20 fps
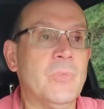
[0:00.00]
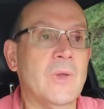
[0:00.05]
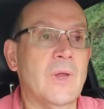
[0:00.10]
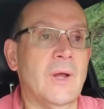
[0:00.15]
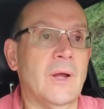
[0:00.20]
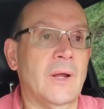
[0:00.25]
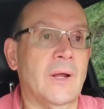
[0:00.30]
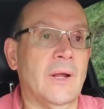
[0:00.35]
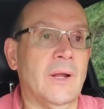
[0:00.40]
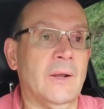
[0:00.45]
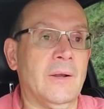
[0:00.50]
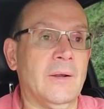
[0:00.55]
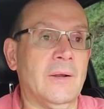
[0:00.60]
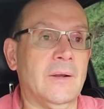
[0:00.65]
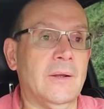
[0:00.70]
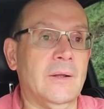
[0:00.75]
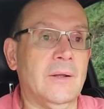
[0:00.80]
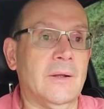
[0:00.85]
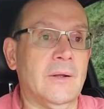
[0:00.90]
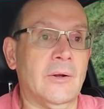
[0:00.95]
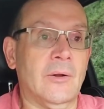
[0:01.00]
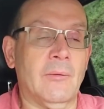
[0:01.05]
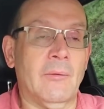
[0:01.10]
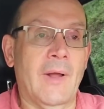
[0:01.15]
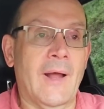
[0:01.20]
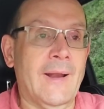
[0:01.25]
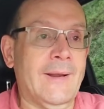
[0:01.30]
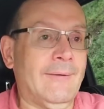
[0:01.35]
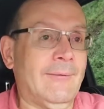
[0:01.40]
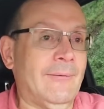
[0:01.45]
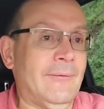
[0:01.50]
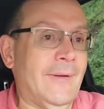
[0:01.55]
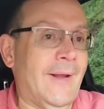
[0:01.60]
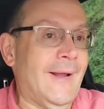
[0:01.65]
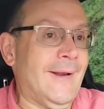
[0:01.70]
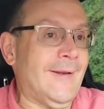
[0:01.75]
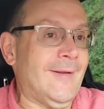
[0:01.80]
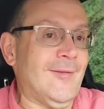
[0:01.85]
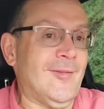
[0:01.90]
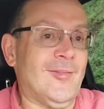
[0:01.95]
And, you know,
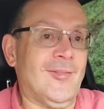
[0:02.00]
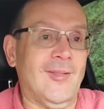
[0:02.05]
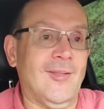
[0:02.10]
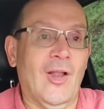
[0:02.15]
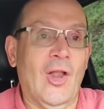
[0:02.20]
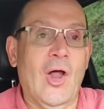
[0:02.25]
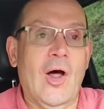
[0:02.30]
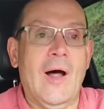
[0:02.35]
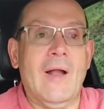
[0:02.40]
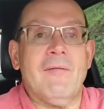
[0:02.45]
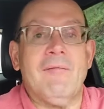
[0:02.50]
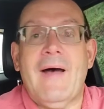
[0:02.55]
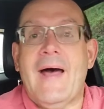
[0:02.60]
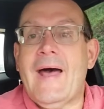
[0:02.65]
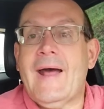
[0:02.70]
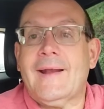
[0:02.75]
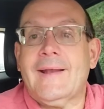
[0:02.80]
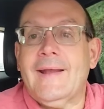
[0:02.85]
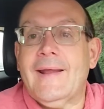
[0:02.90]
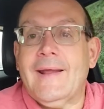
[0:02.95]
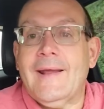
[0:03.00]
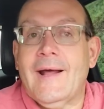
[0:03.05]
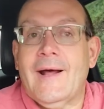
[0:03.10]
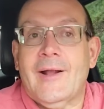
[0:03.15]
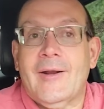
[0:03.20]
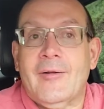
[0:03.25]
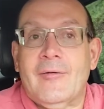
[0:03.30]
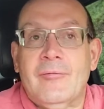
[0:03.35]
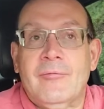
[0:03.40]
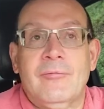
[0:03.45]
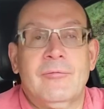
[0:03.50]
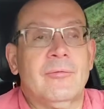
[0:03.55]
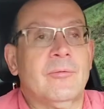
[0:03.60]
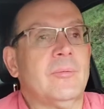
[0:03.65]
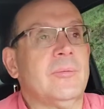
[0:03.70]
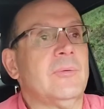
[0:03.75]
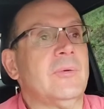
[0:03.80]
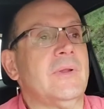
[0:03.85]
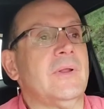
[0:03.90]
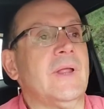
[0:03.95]
I didn't see a lot of acting out of
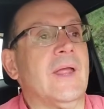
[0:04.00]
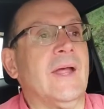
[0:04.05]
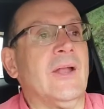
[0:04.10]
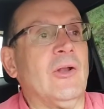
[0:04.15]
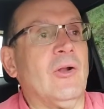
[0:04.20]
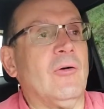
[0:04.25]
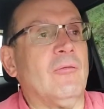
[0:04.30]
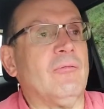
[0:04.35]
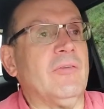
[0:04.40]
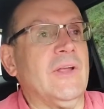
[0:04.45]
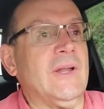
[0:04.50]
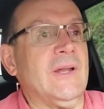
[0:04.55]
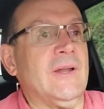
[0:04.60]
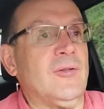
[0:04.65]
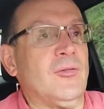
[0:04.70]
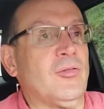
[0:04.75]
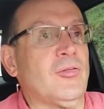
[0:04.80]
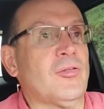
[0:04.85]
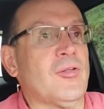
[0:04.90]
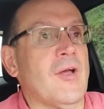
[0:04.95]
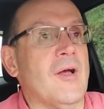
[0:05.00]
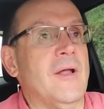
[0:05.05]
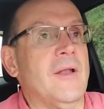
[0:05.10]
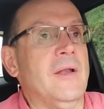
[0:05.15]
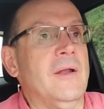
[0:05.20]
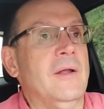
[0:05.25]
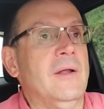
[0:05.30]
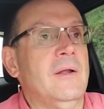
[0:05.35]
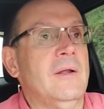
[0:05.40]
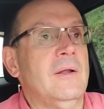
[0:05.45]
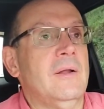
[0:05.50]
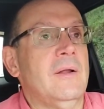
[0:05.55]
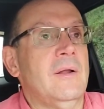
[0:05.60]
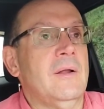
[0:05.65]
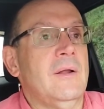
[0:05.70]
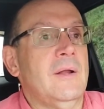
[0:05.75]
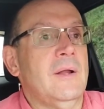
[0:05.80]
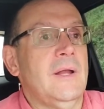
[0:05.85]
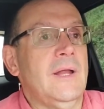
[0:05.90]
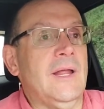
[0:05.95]
Gandolfini's son.
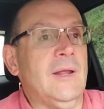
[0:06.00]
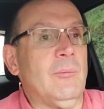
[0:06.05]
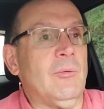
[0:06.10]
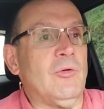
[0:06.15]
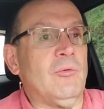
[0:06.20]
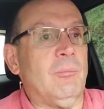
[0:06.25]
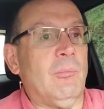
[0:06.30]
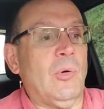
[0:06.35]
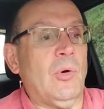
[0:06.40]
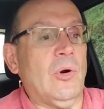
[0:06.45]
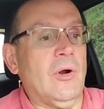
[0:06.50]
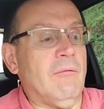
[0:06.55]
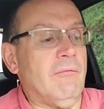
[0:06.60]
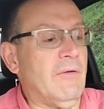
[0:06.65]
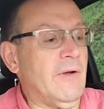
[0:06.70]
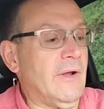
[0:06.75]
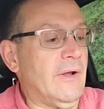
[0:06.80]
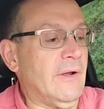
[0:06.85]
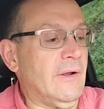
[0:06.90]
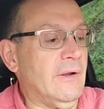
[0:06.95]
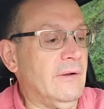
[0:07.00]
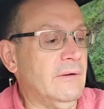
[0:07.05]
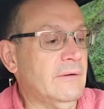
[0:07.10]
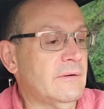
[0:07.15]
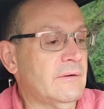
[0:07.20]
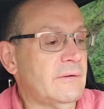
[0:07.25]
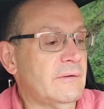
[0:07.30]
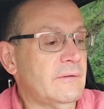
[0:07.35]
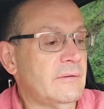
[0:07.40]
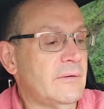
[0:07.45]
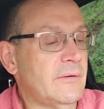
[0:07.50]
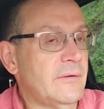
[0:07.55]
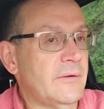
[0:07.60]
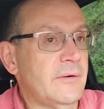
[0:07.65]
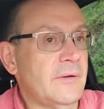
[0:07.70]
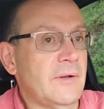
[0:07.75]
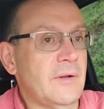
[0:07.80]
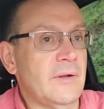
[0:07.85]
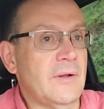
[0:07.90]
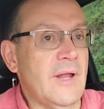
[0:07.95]
He was more of a
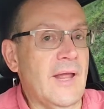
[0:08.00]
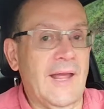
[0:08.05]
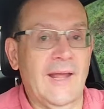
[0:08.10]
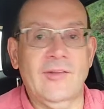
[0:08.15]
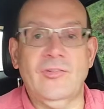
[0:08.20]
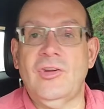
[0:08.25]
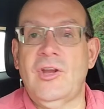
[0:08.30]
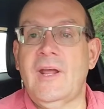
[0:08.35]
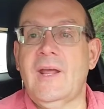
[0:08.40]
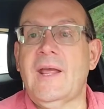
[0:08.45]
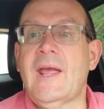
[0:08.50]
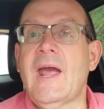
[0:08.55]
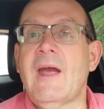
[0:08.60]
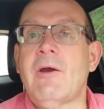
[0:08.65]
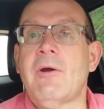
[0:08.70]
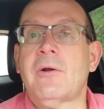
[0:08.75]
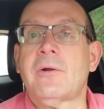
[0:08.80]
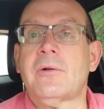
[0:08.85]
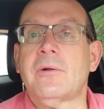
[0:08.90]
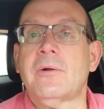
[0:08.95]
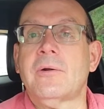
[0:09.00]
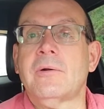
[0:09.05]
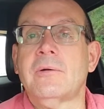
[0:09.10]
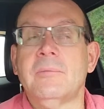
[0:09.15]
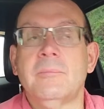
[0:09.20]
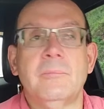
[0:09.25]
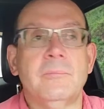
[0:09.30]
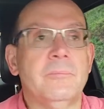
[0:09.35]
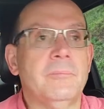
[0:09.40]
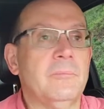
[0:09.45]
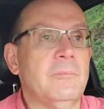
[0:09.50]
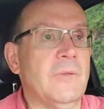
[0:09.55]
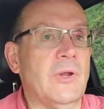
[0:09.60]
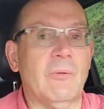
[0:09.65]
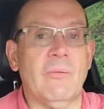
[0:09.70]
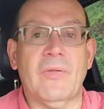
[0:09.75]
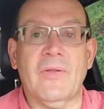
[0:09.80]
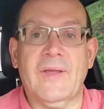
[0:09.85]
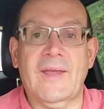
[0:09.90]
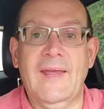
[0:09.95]
AJ character, you
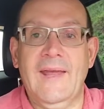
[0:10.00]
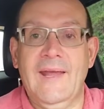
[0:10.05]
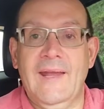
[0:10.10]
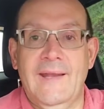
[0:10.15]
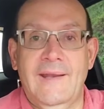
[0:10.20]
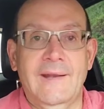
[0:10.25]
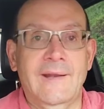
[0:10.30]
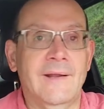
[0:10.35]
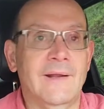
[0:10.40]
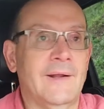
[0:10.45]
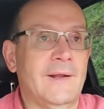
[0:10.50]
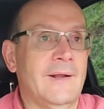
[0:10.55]
know, the kid.